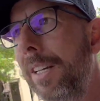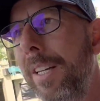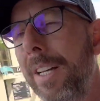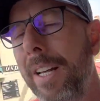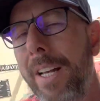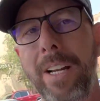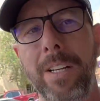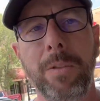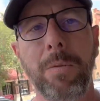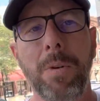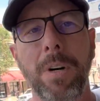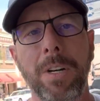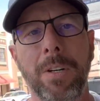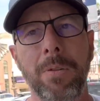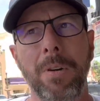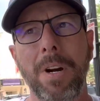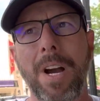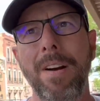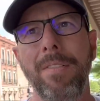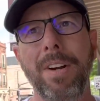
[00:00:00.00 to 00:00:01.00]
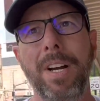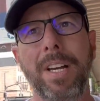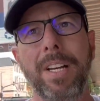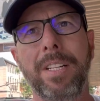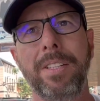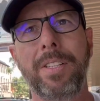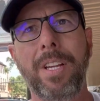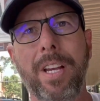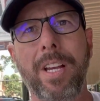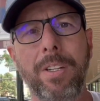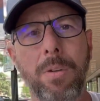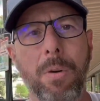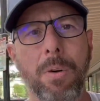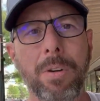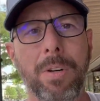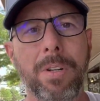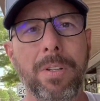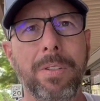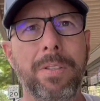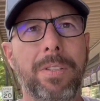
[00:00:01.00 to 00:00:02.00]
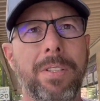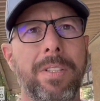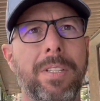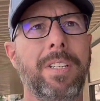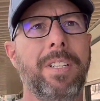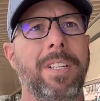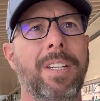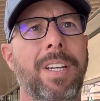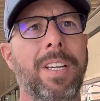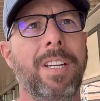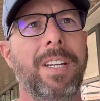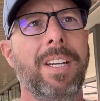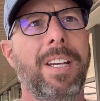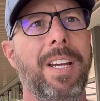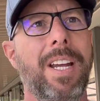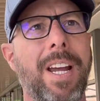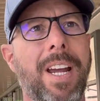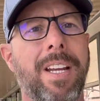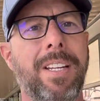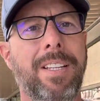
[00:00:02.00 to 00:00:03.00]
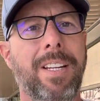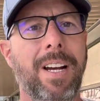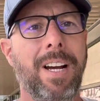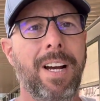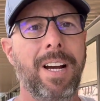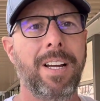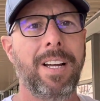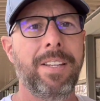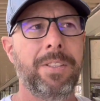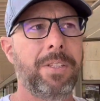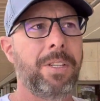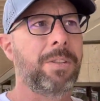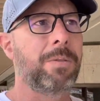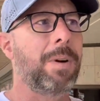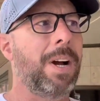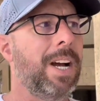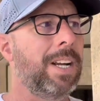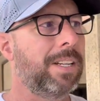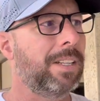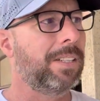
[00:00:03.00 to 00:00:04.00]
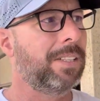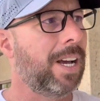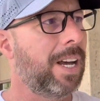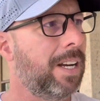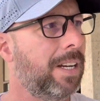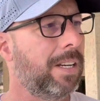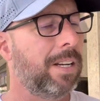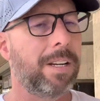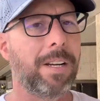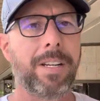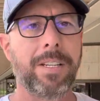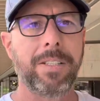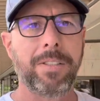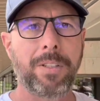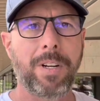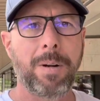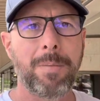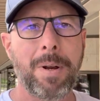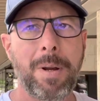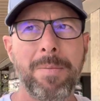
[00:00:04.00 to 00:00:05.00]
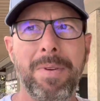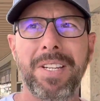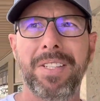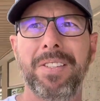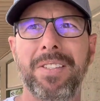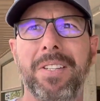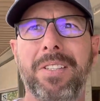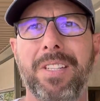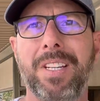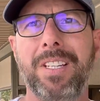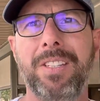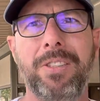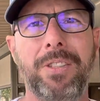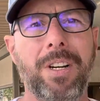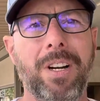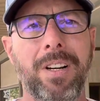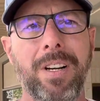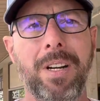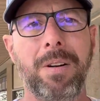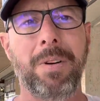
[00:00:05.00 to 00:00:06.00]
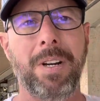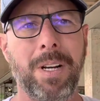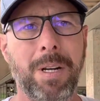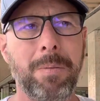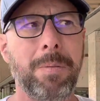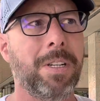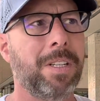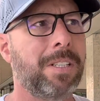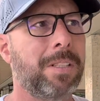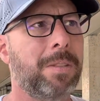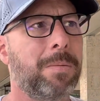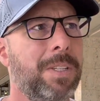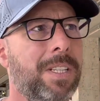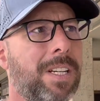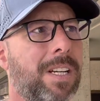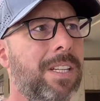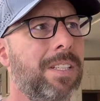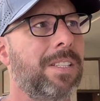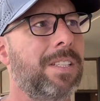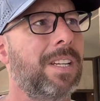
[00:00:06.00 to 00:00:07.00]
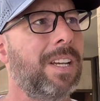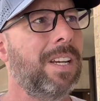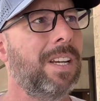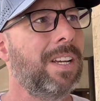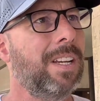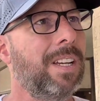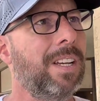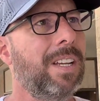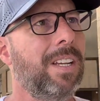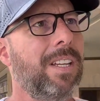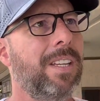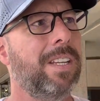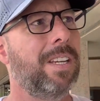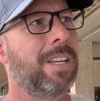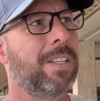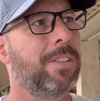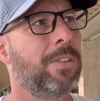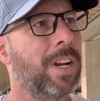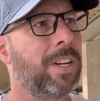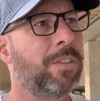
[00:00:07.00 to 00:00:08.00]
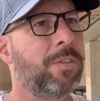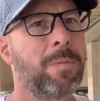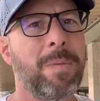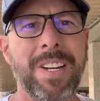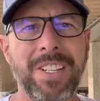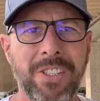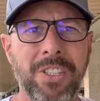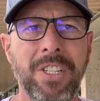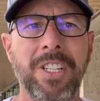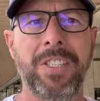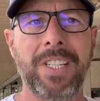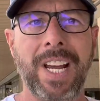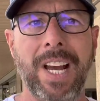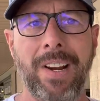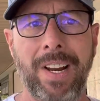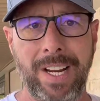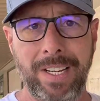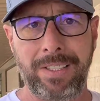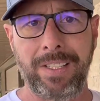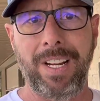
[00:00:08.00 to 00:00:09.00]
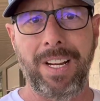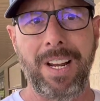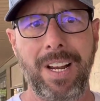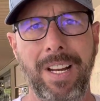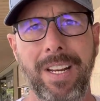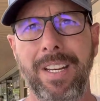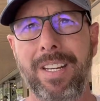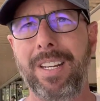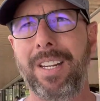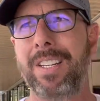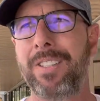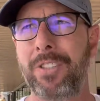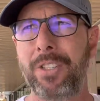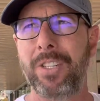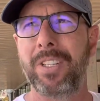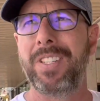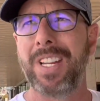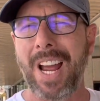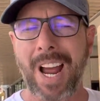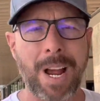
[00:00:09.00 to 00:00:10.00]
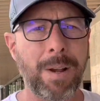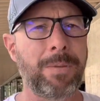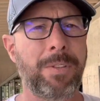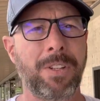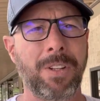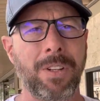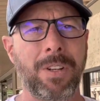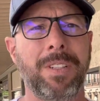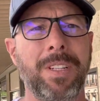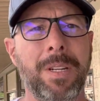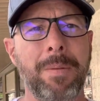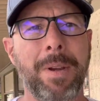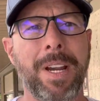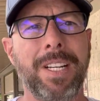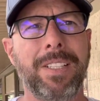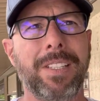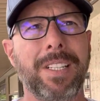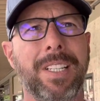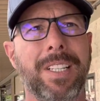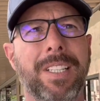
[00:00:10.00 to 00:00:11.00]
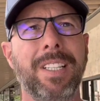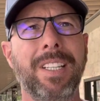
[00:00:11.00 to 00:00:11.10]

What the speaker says: It is where Grava is headquarters. And this is why I decided to start my business in Sheridan, Wyoming, is because the transformation this town has done is just absolutely amazing.